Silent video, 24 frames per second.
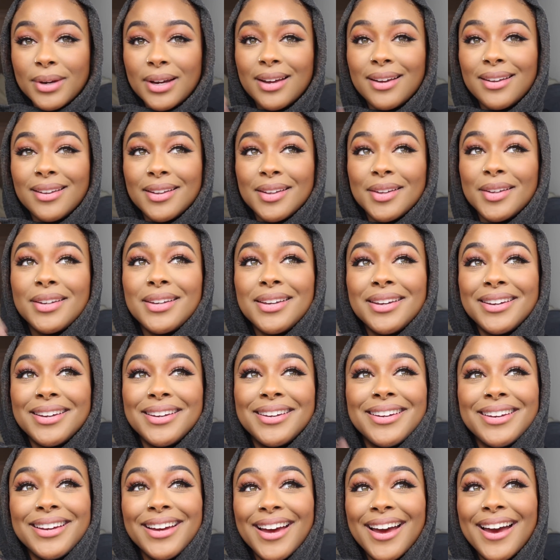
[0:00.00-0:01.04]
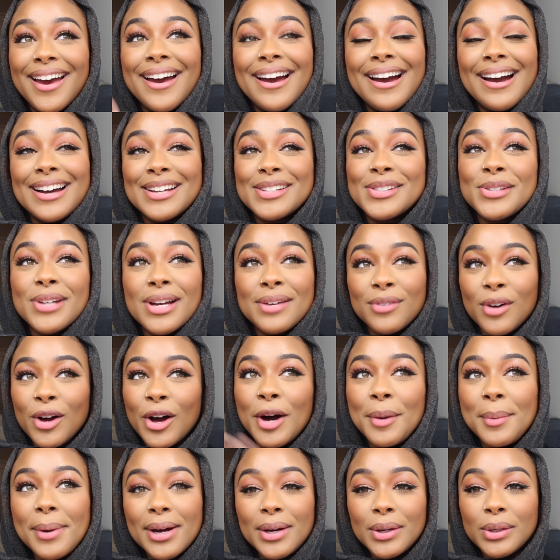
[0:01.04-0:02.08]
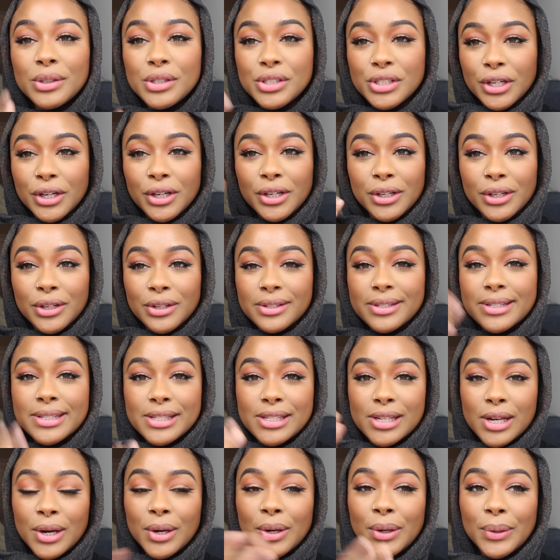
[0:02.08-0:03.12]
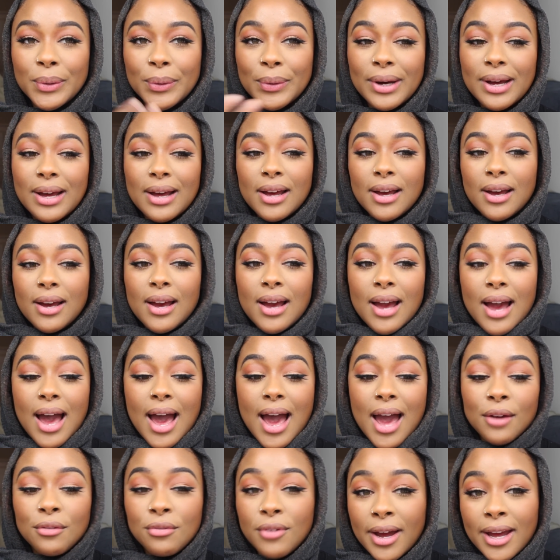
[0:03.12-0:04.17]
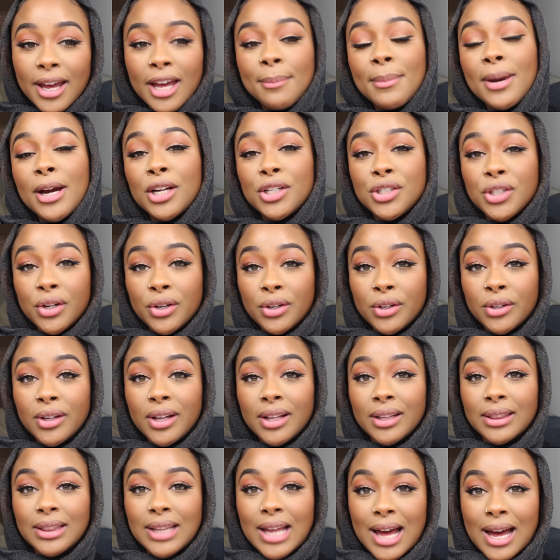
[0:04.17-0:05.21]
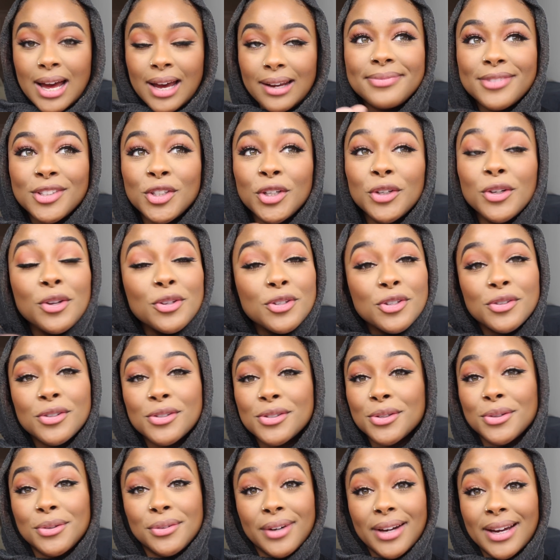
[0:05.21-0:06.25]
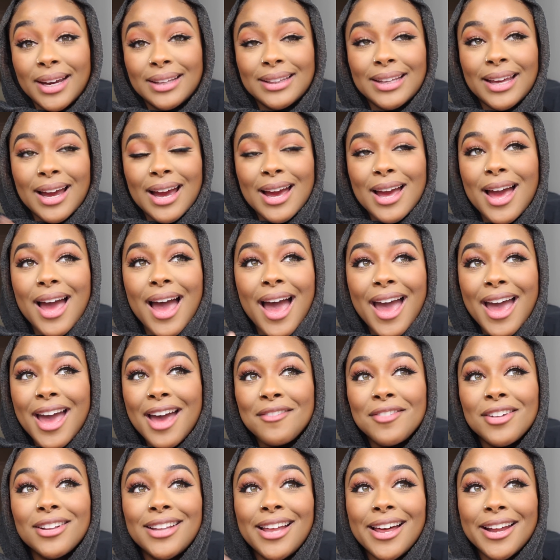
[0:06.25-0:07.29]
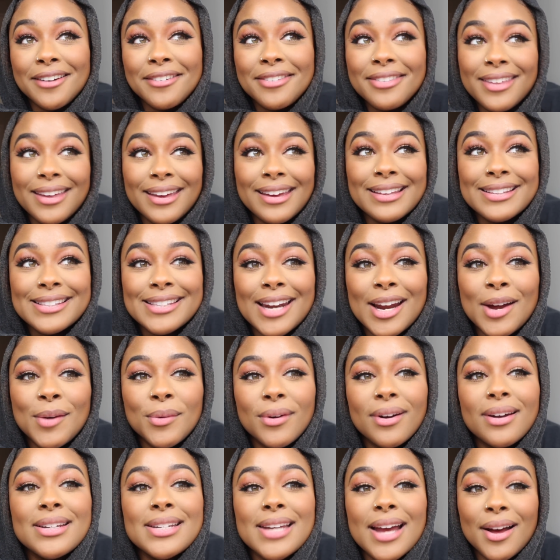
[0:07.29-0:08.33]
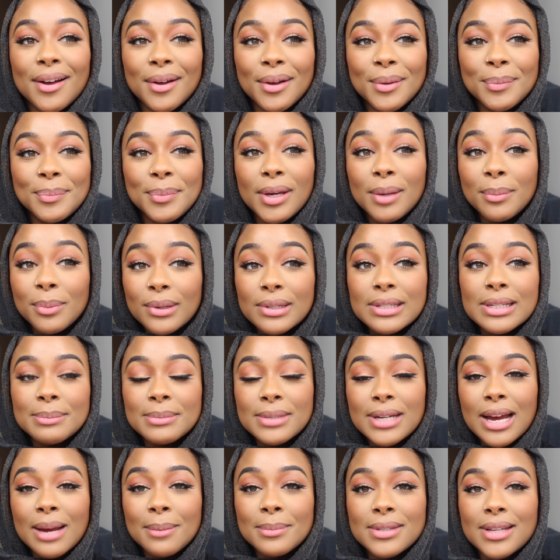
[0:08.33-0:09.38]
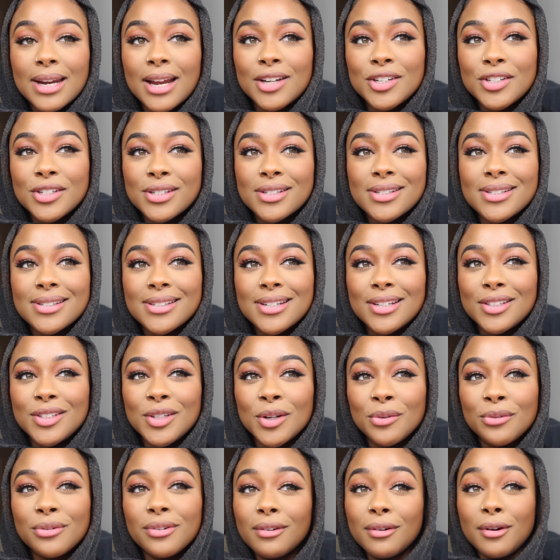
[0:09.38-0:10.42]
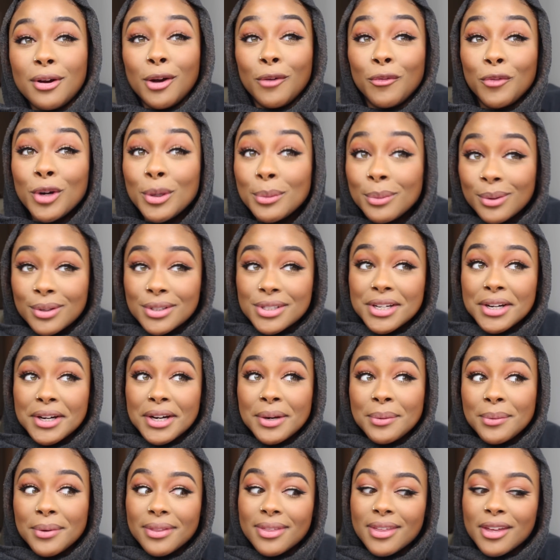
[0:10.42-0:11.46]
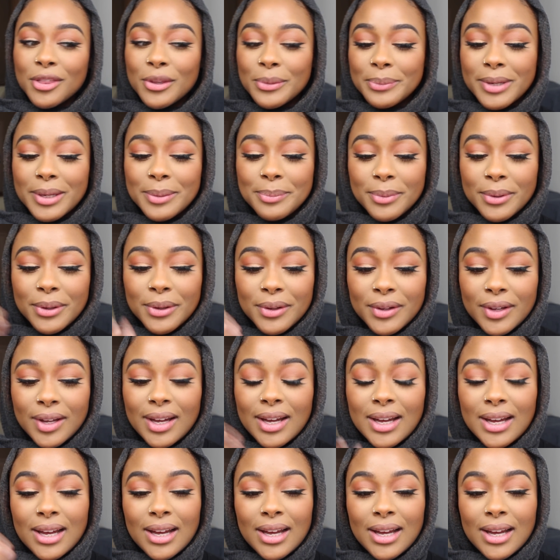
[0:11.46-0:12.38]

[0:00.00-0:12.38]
but I still have all my old journals, so I write in my journal a lot. Journals are just great. Like, I have a lot of things that I want to tell people sometimes that I just don't feel comfortable sharing with other people.